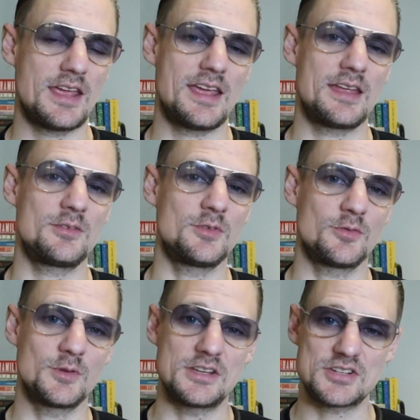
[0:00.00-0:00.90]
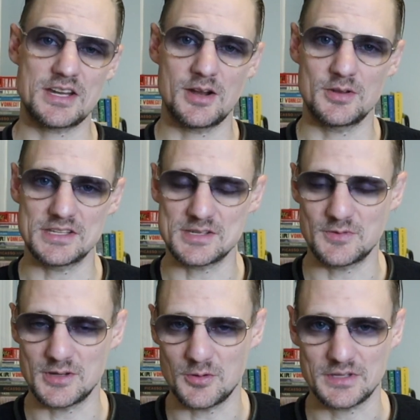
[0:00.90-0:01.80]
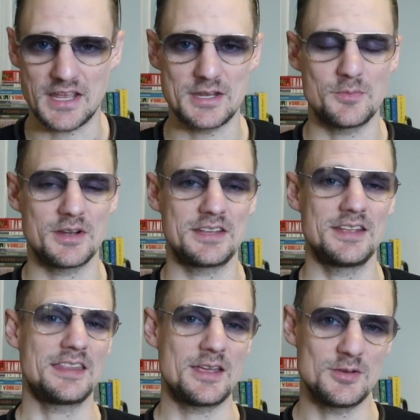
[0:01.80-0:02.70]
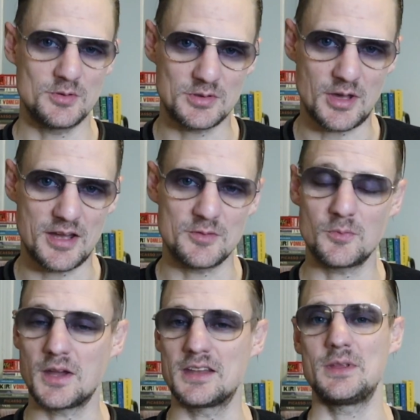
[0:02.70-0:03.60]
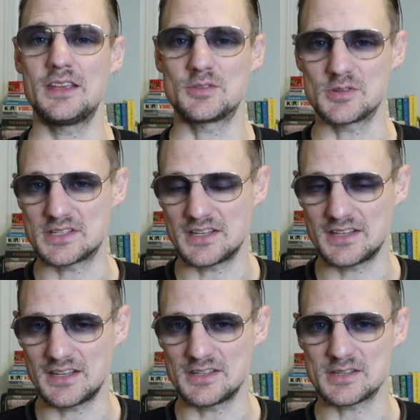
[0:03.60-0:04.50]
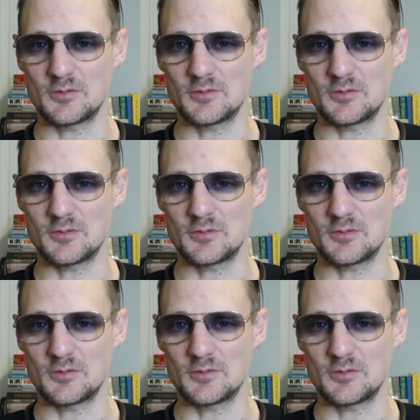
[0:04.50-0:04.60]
and feel free to share this video with anybody that you thought might be interested in this